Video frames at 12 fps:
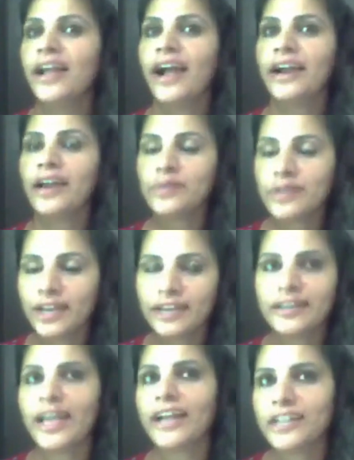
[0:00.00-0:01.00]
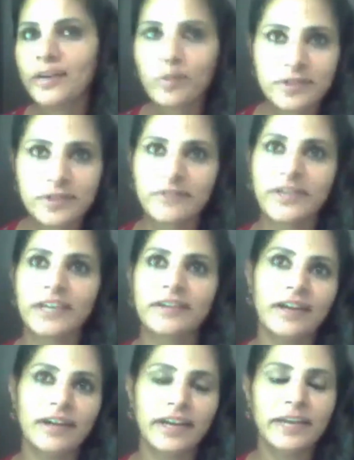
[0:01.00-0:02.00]
And I was actually observing,
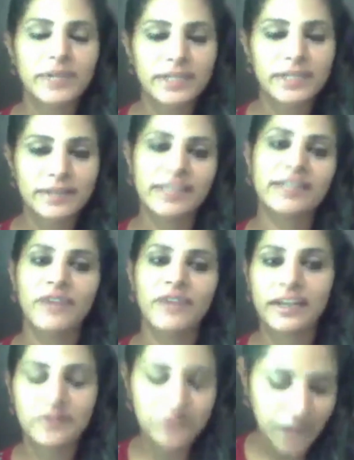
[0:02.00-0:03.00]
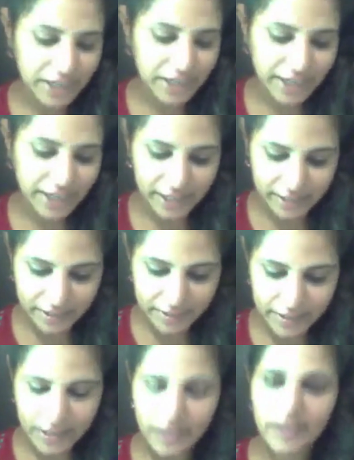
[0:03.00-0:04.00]
let me see if I can find any
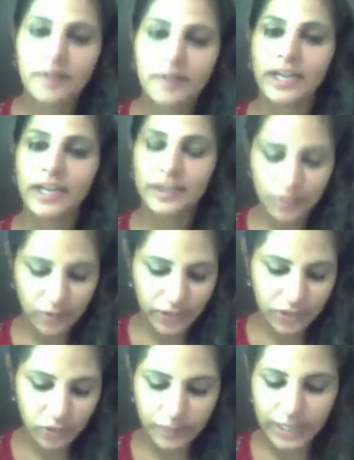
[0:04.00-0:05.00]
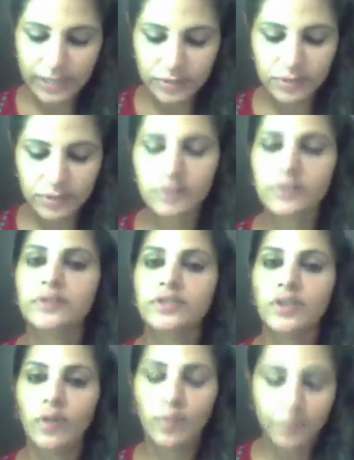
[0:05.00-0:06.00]
errors, but I saw that your pace was good,
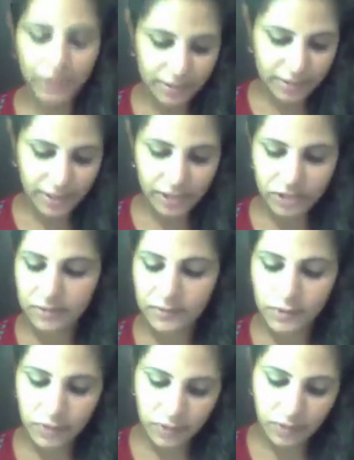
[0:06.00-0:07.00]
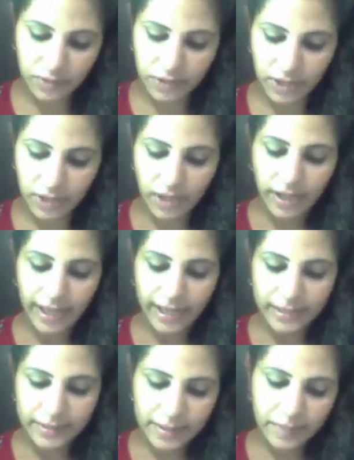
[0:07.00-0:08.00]
your pronunciation was good,
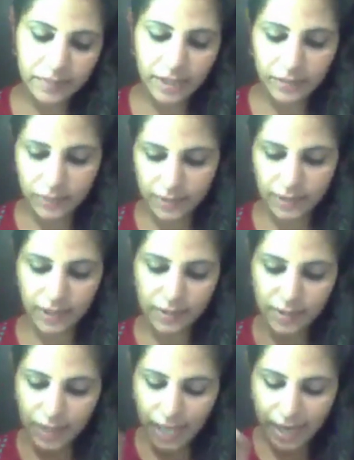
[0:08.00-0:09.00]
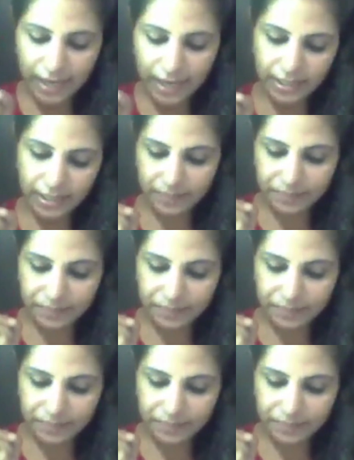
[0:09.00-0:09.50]
except there was a slight